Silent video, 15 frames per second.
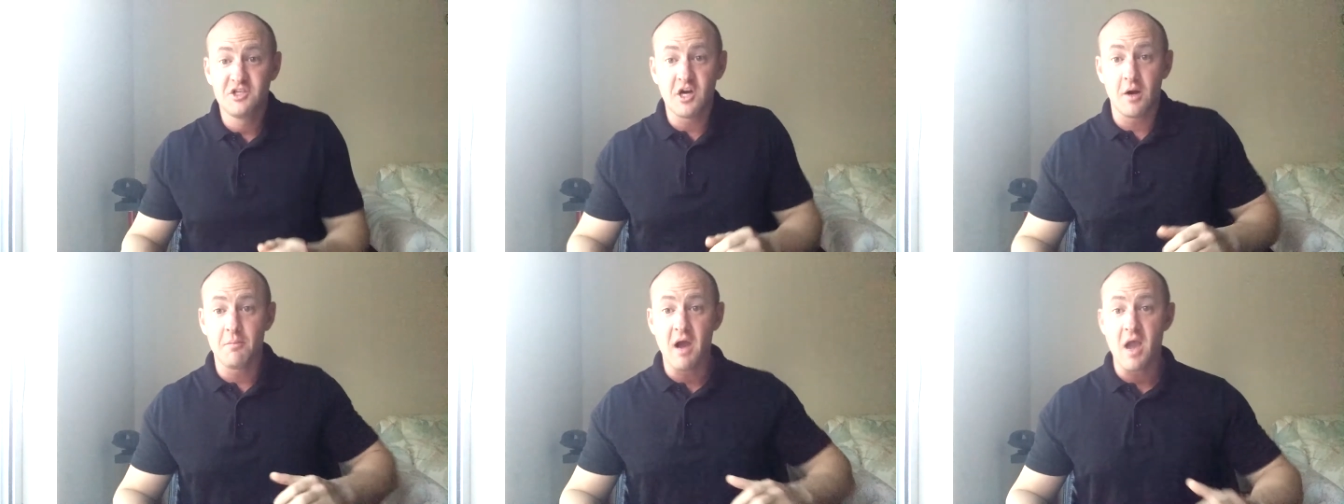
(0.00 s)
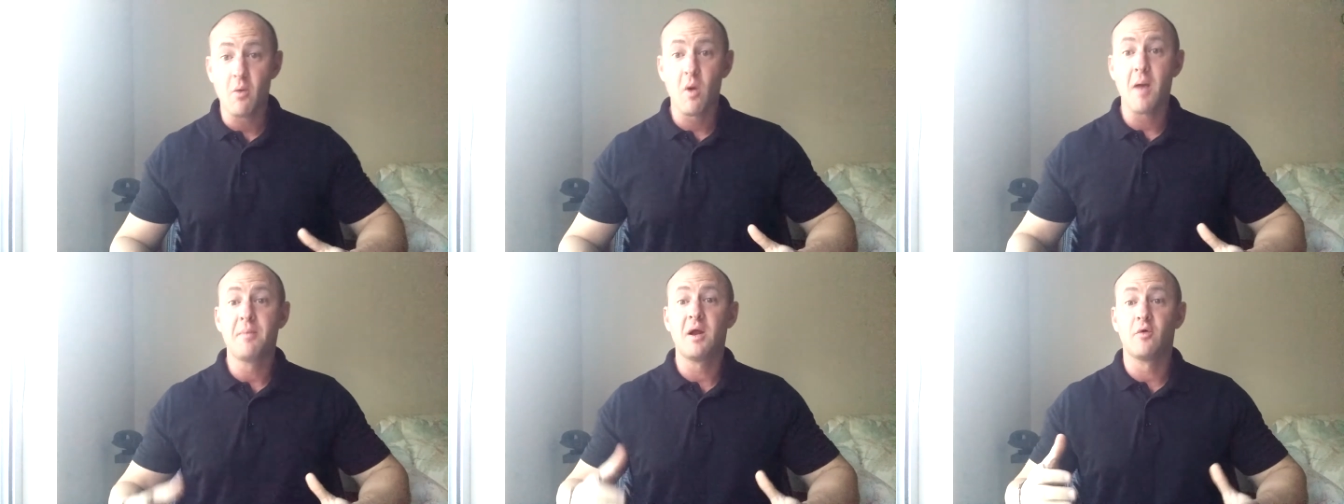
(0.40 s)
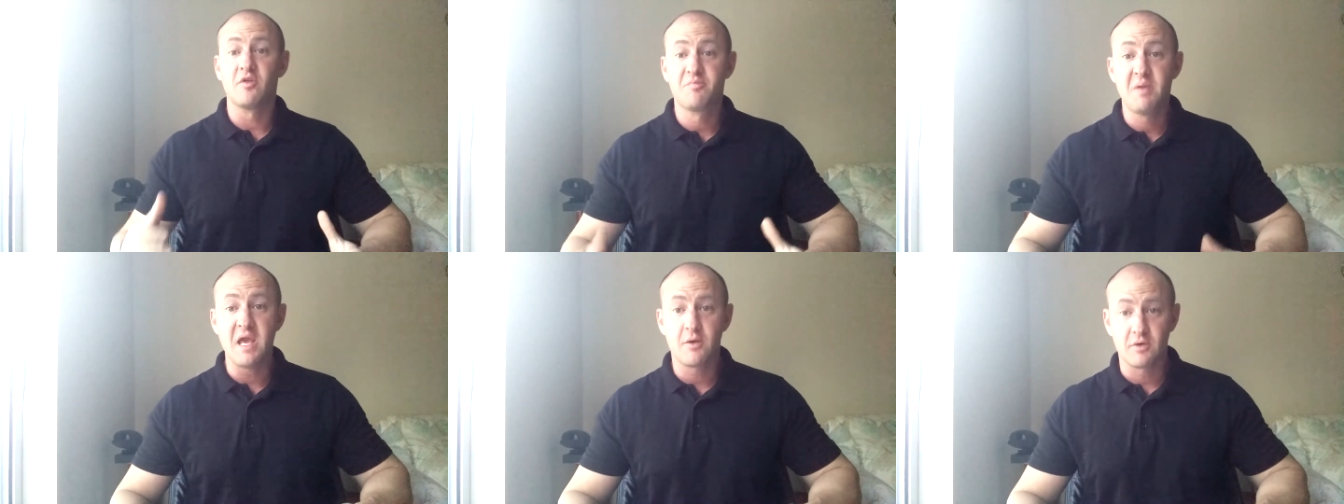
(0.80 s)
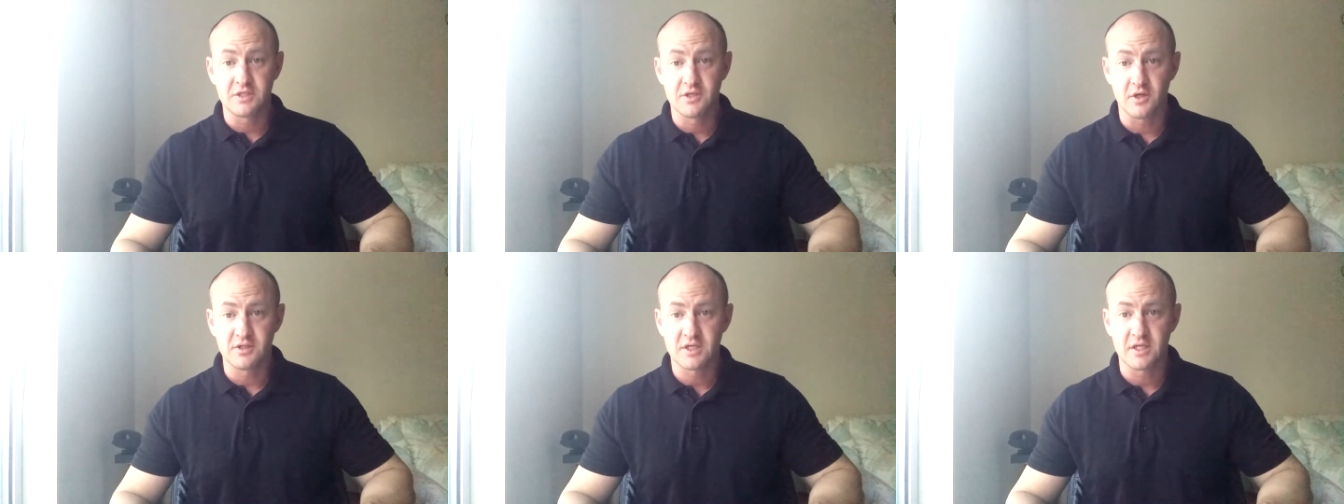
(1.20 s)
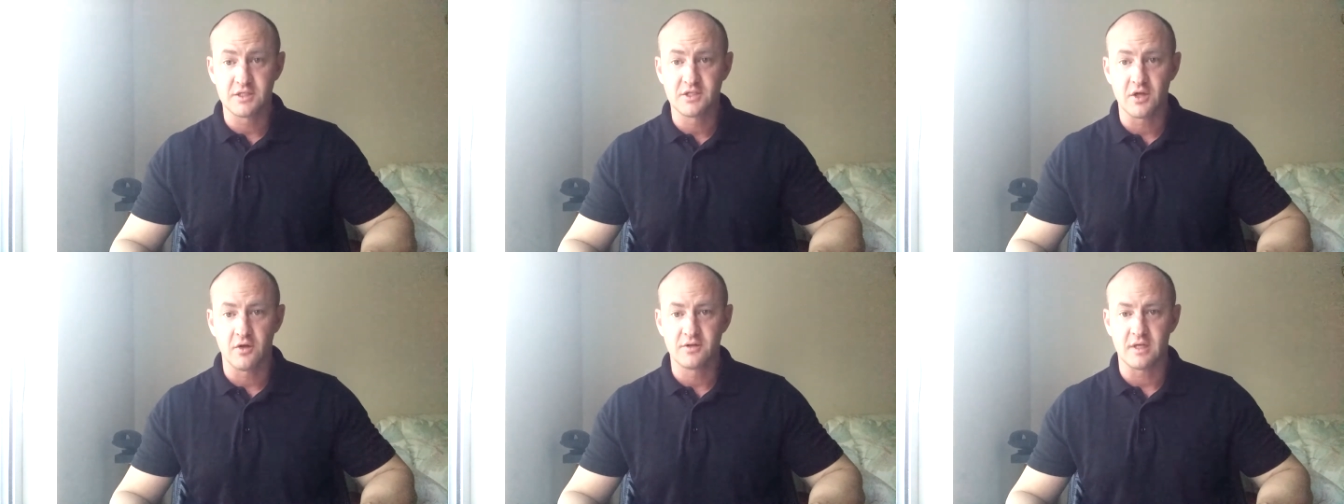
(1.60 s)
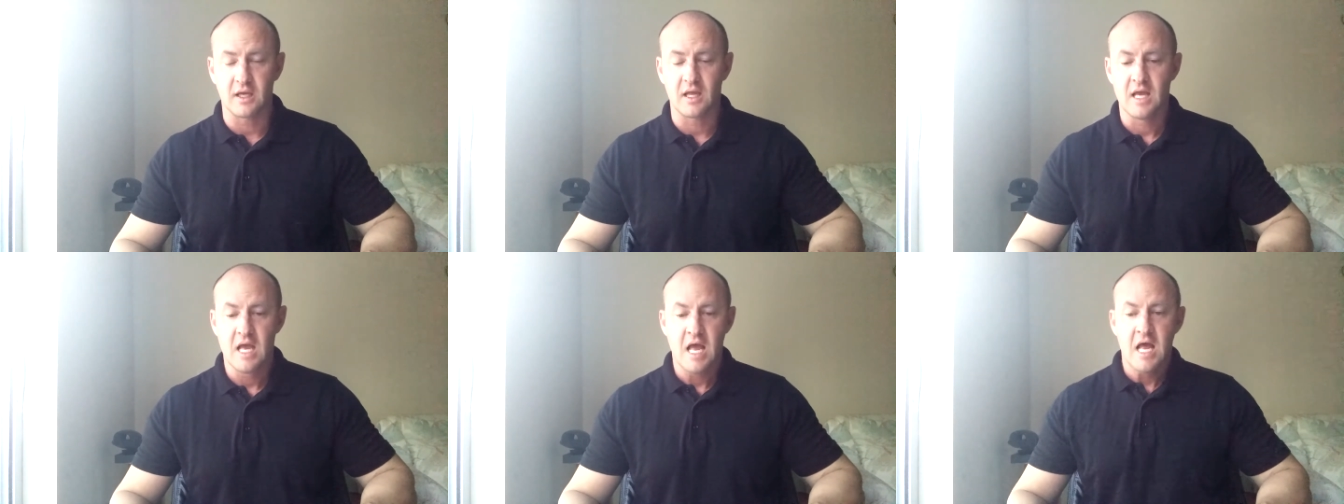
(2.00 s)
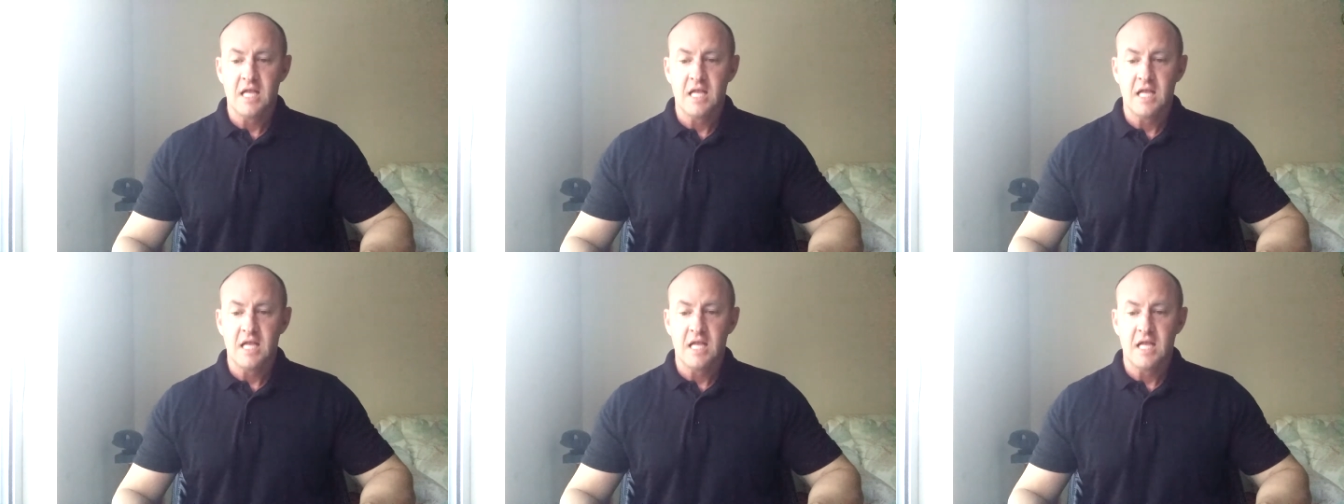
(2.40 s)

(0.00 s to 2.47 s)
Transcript: Jeremiah Webb here with Peak Results Consulting.